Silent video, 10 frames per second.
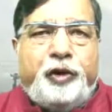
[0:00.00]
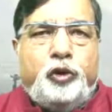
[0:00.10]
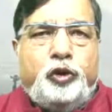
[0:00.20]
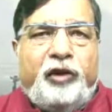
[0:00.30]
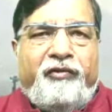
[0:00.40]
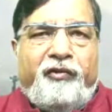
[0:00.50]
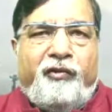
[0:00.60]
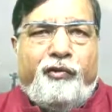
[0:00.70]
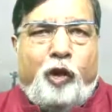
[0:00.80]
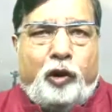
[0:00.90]
use of
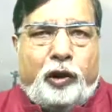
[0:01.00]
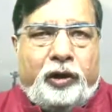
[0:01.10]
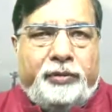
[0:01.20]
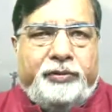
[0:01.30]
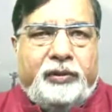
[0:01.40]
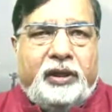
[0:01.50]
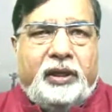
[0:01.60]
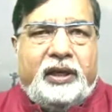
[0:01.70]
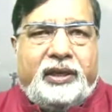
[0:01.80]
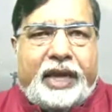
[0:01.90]
water.
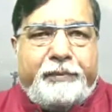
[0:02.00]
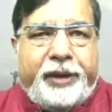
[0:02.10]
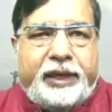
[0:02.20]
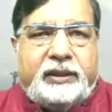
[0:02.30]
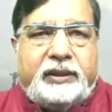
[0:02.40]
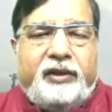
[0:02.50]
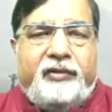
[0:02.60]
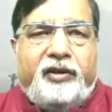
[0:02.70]
That means